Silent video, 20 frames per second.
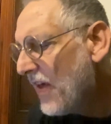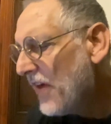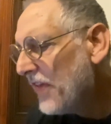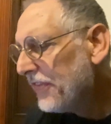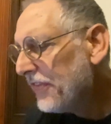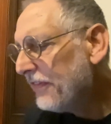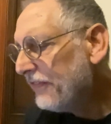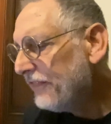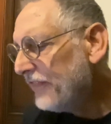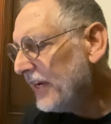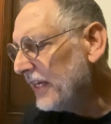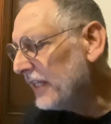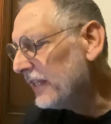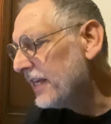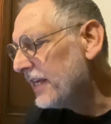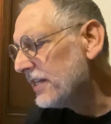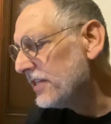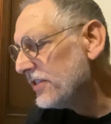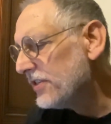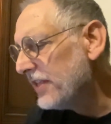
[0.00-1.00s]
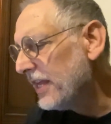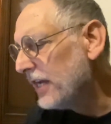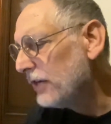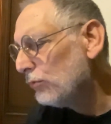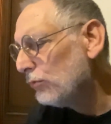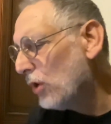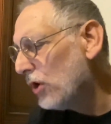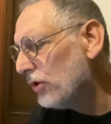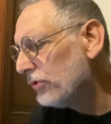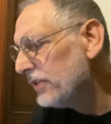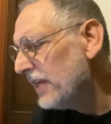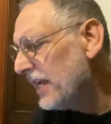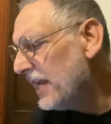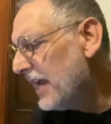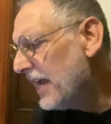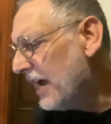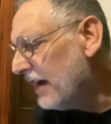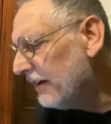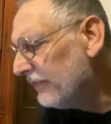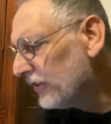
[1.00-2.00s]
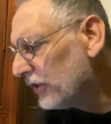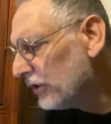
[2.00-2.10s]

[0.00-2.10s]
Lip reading: the feelings that won't ever